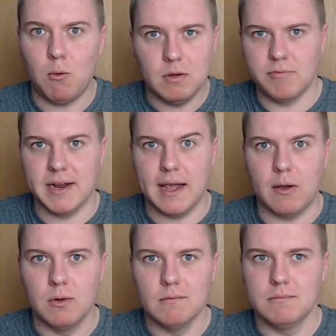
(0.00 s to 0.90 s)
right
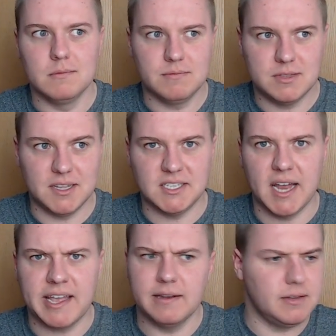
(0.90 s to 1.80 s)
now, this
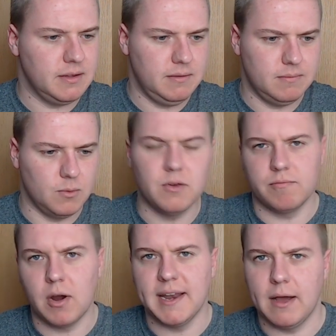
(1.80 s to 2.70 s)
second, well
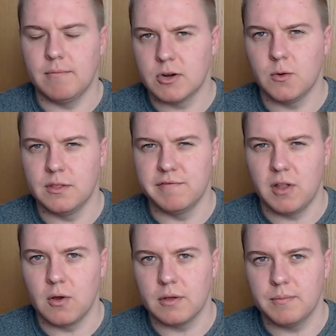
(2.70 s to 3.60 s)
not right now, I'm recording the
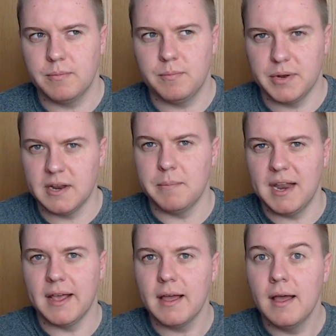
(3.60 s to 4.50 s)
vlog, but in a
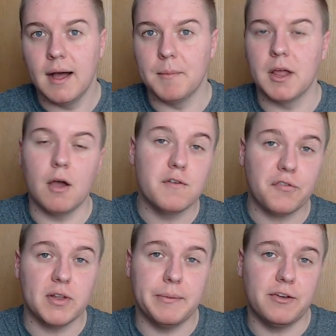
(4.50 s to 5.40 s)
minute, I'm going to
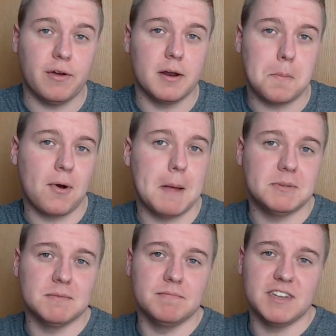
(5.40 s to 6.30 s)
hopefully be trying to prep
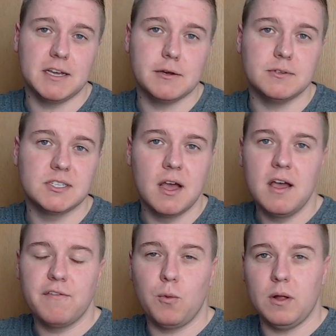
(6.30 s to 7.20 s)
some videos
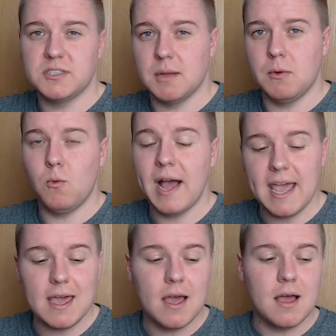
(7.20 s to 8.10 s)
for whilst I'm
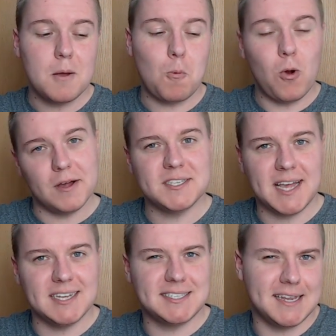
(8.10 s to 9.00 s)
away. Worst
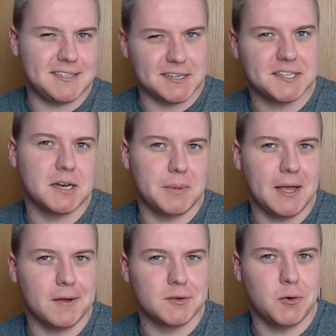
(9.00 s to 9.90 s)
case, there's just going to be
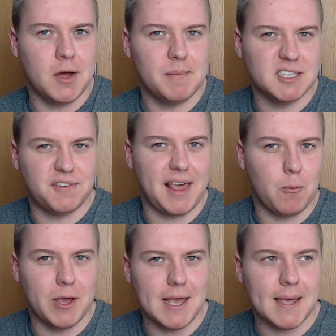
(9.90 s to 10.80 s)
Hardcore Hermits for that
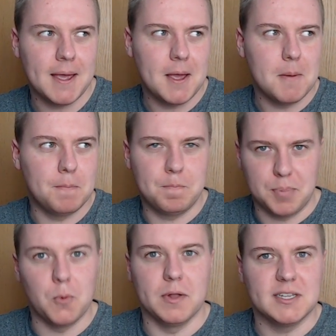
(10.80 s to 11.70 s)
week.
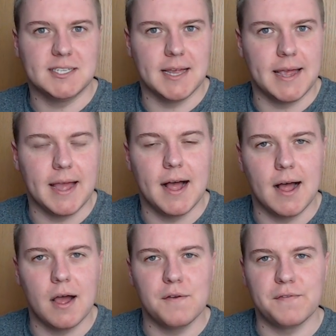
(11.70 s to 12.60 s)
But we'll see.
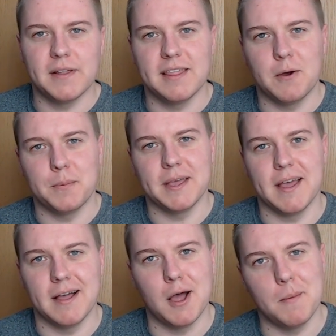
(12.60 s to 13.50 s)
Hopefully there'll be
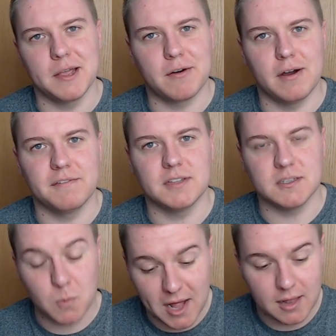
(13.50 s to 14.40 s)
Hermitcraft
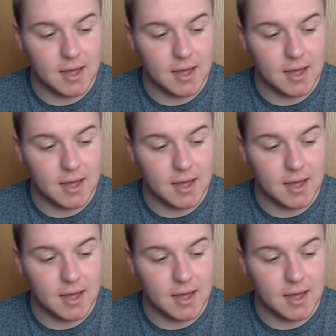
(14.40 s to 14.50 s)
as well.